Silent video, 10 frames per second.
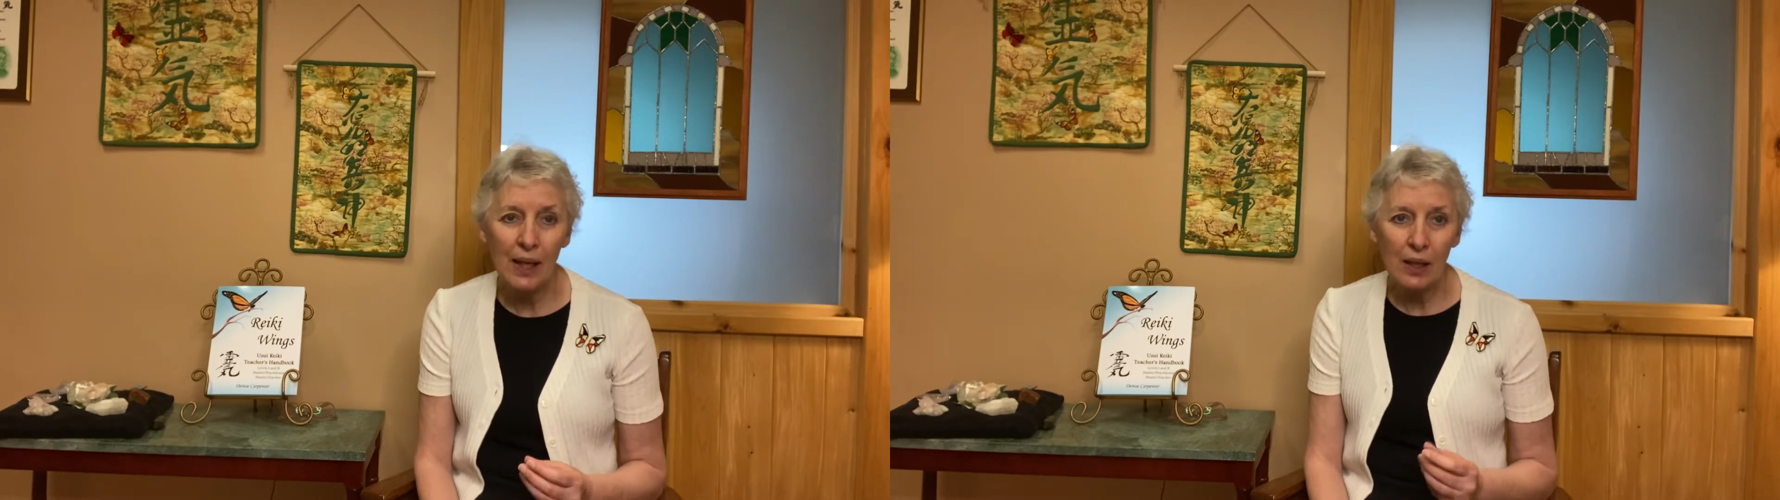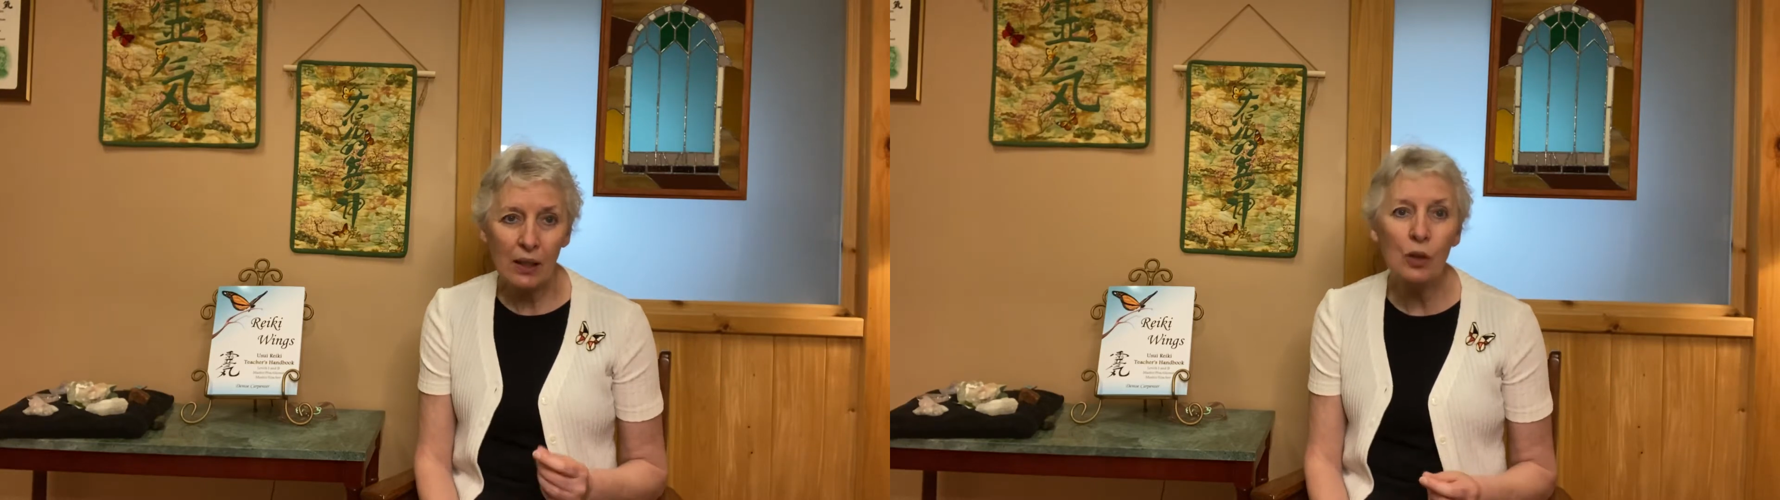
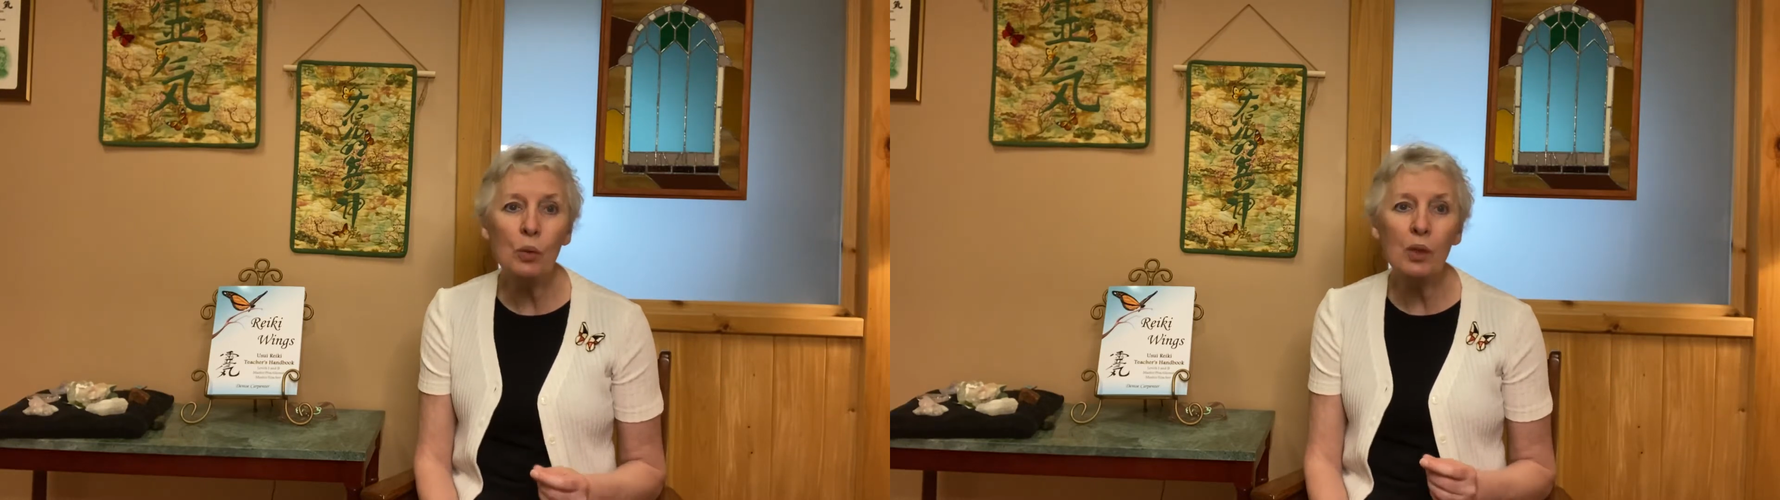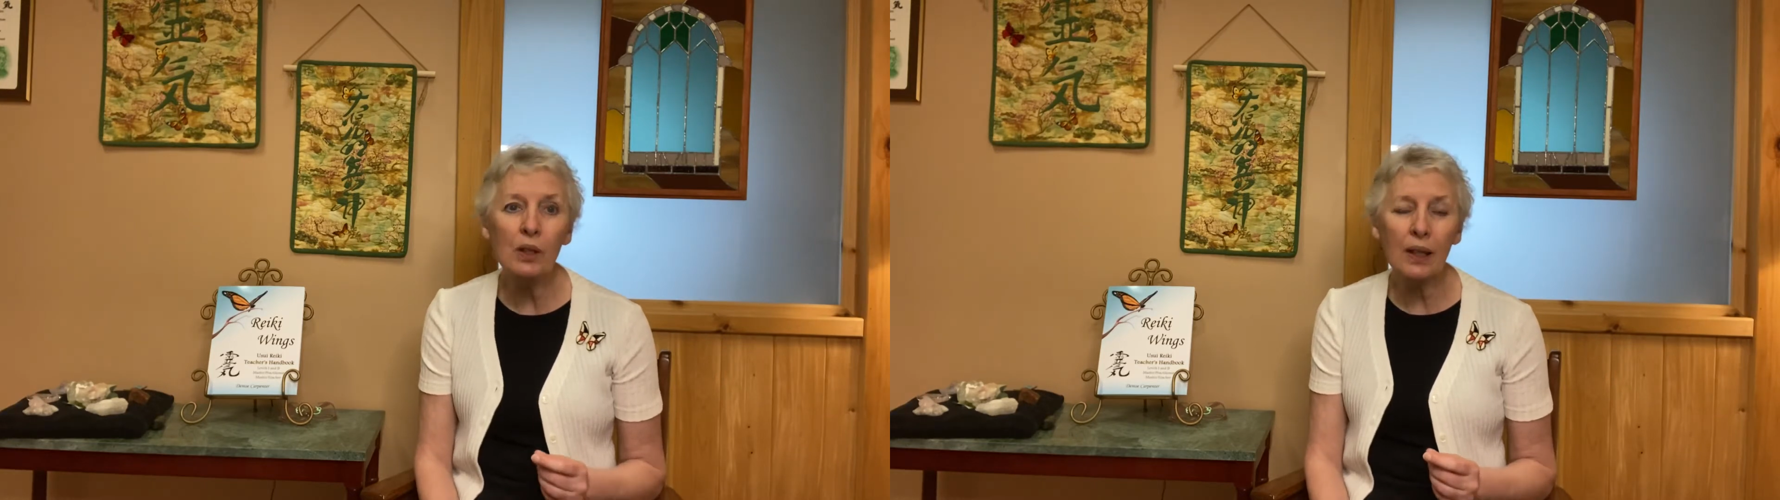you
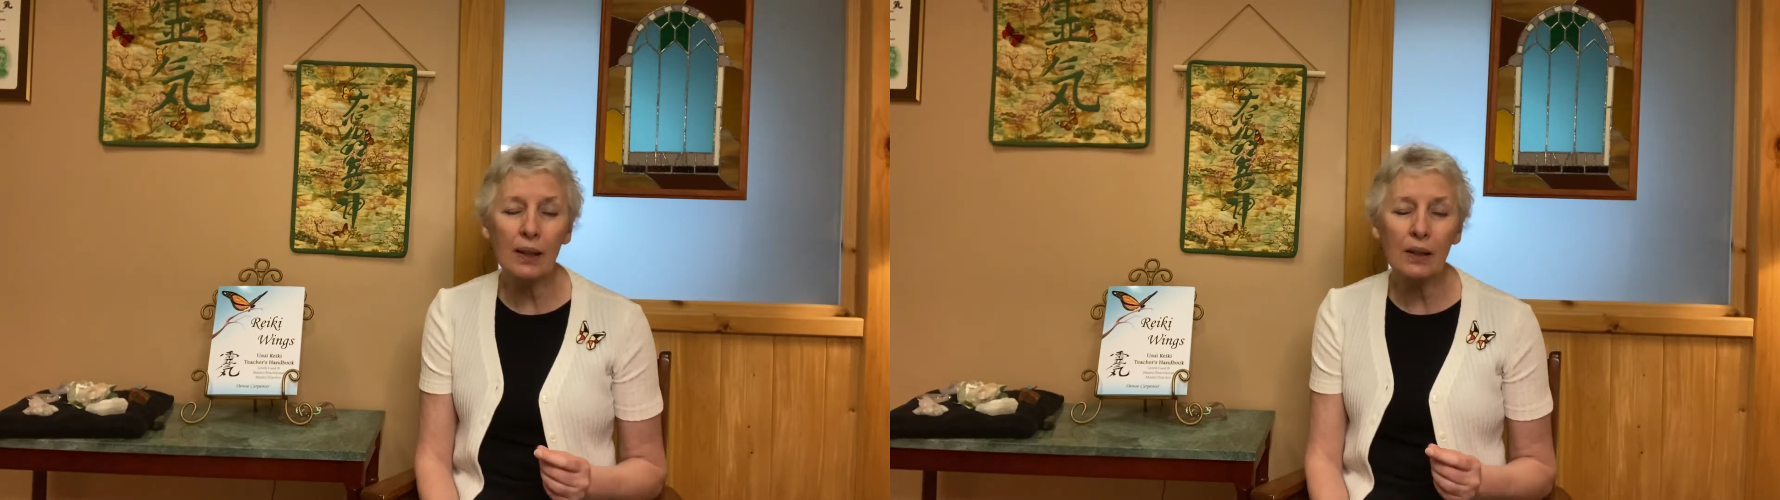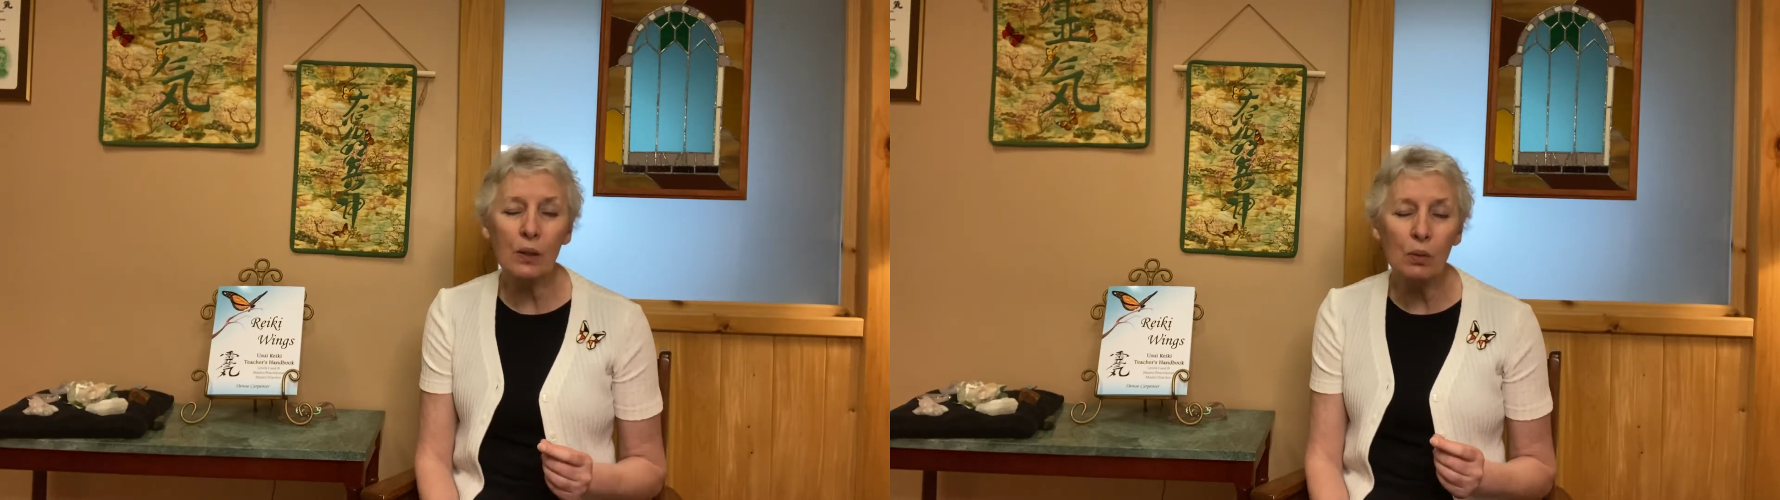
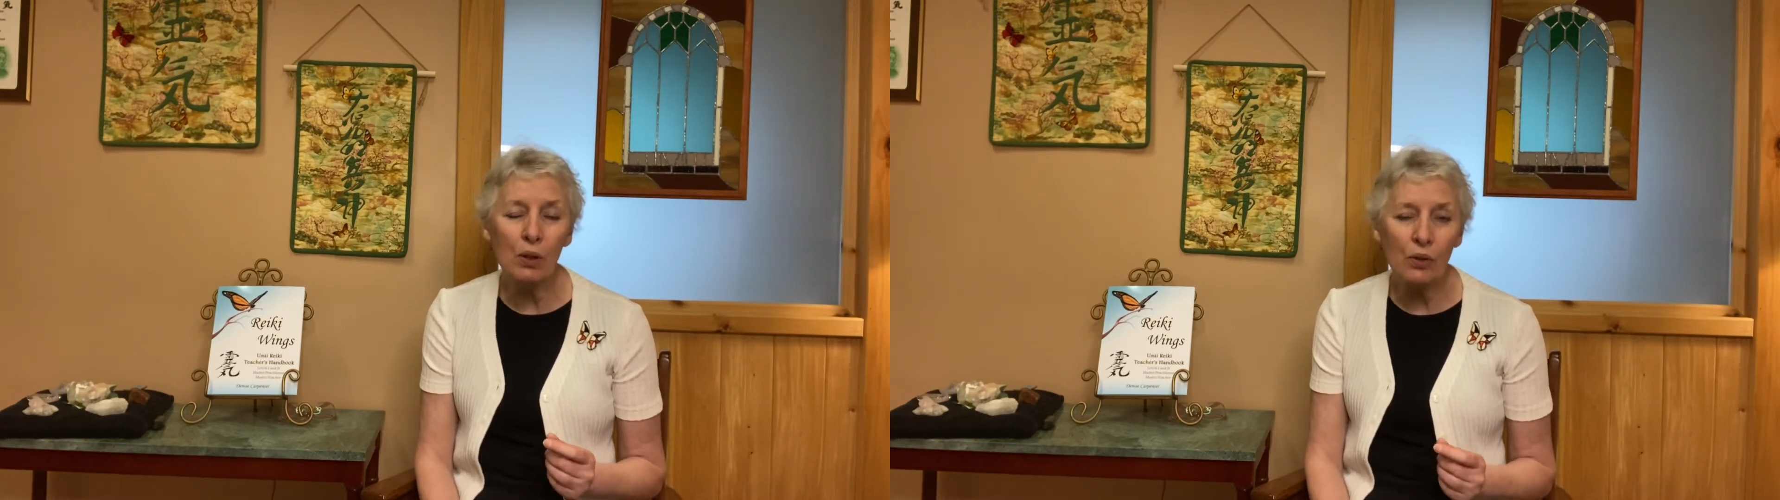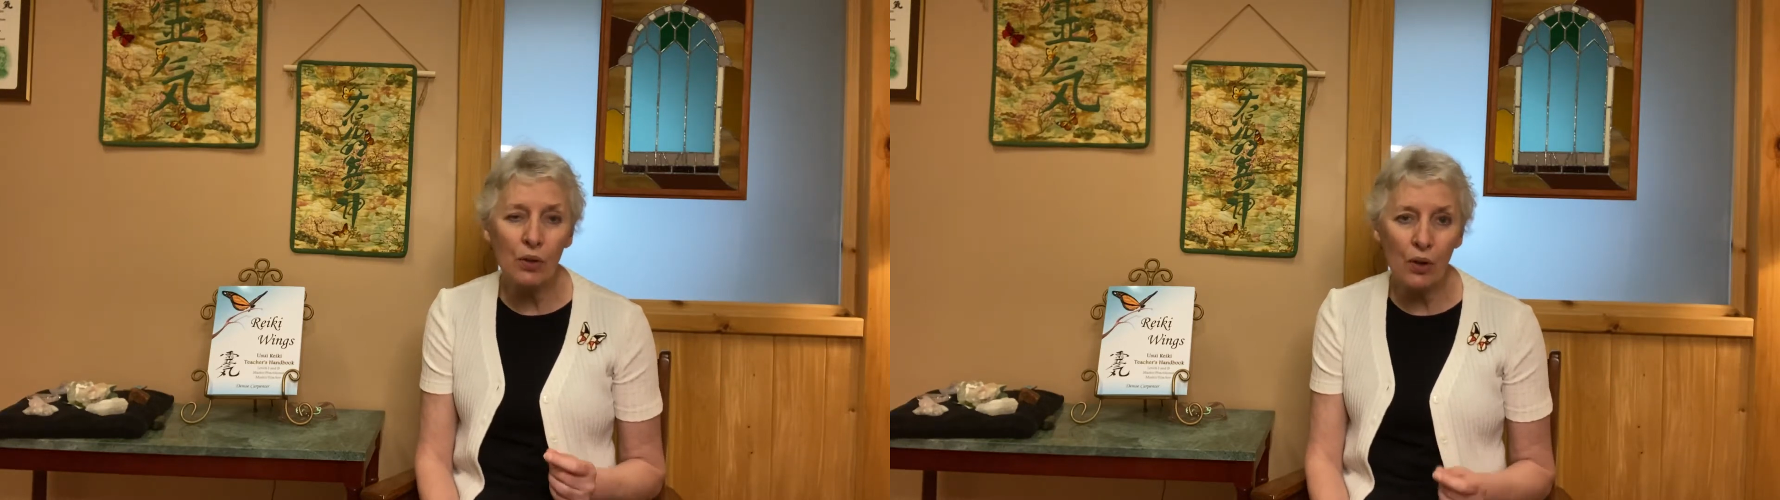will
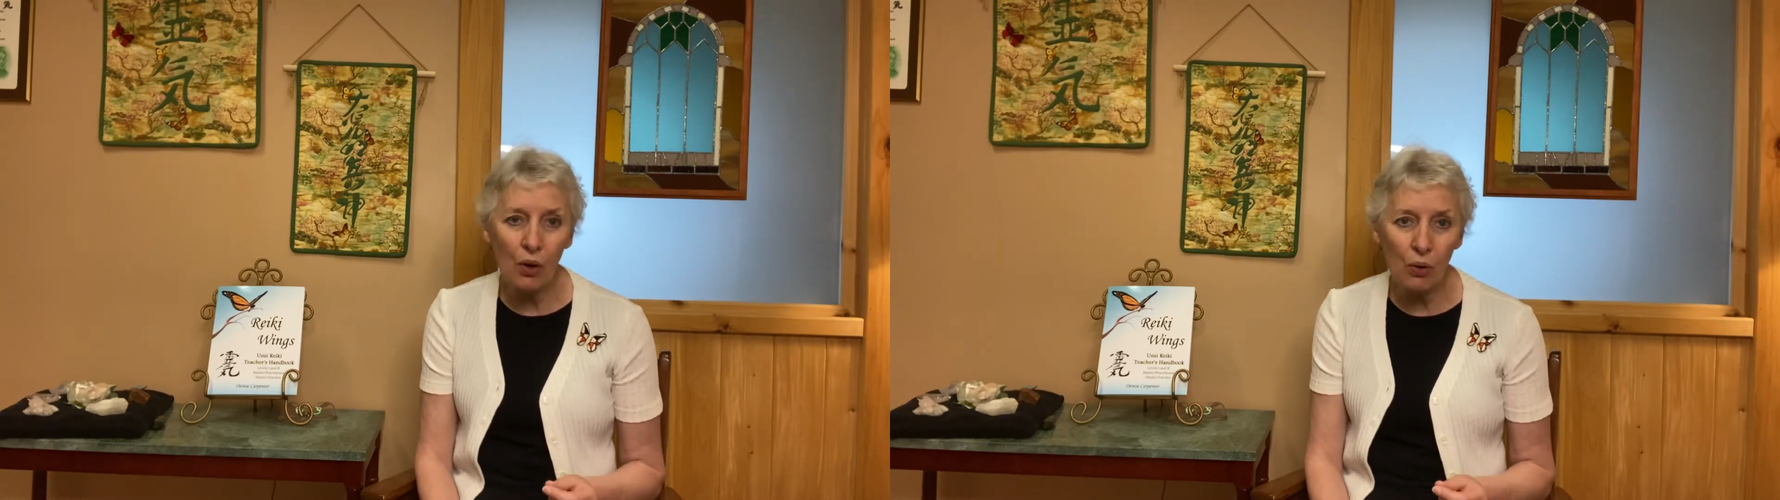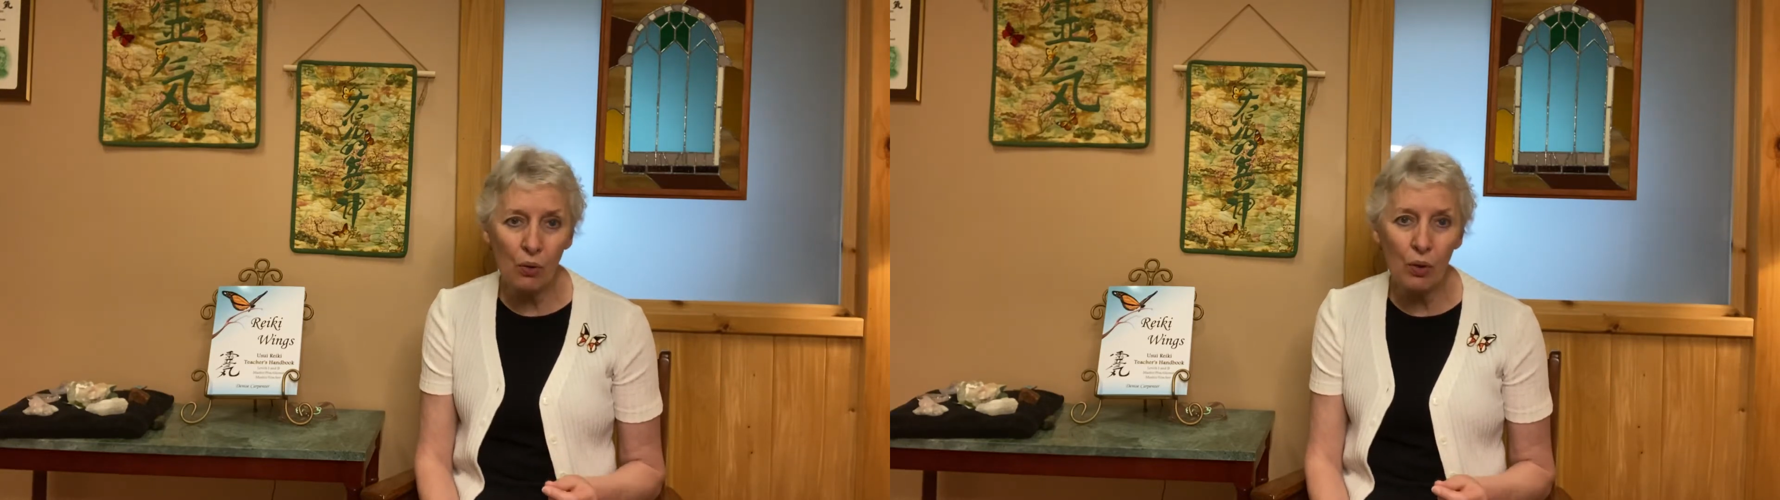
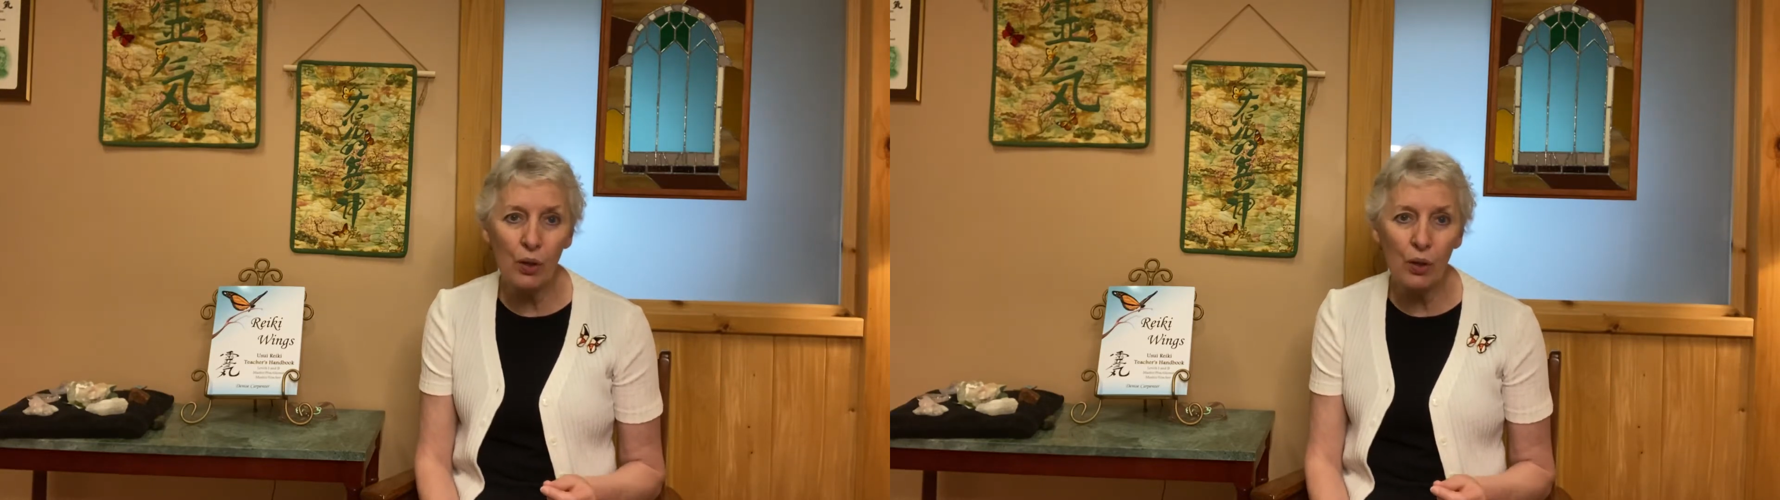know